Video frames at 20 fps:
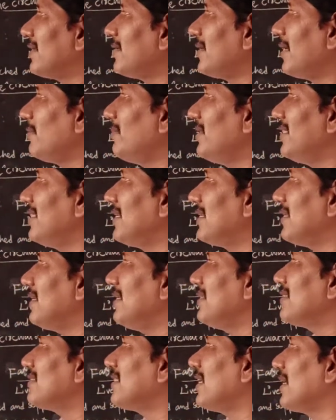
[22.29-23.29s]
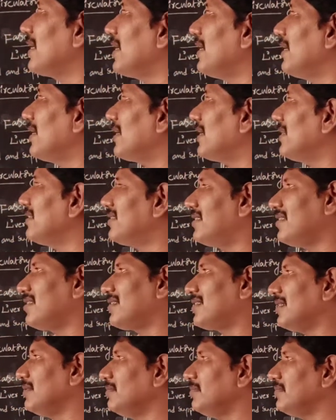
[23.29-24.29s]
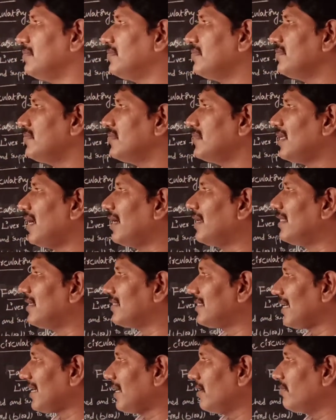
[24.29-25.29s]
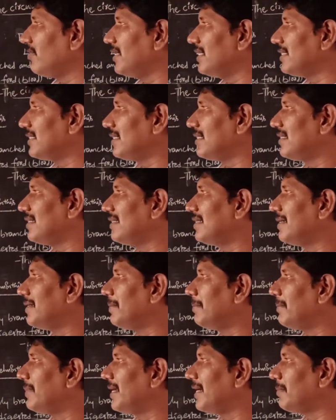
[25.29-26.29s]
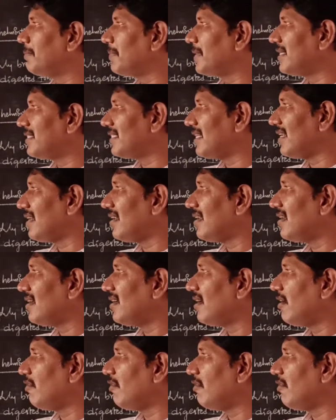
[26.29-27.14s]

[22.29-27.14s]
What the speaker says: I mean that circulatory system, and the second one is blood pressure.